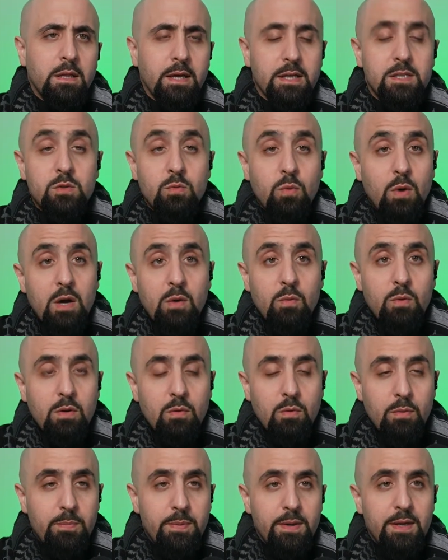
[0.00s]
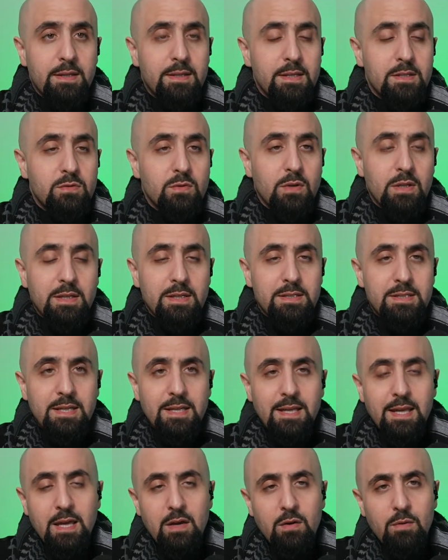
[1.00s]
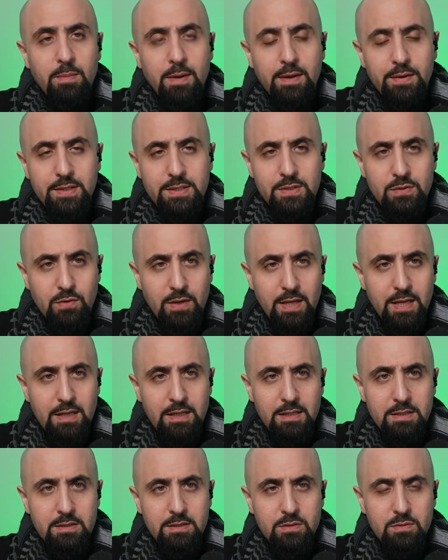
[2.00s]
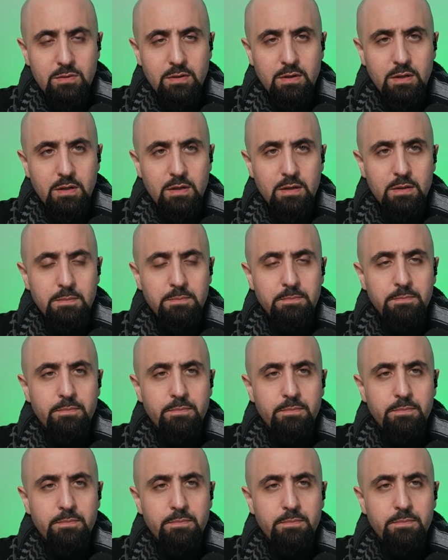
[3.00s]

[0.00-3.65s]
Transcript: That's why we repeat, Israel doesn't care about Israelis as well.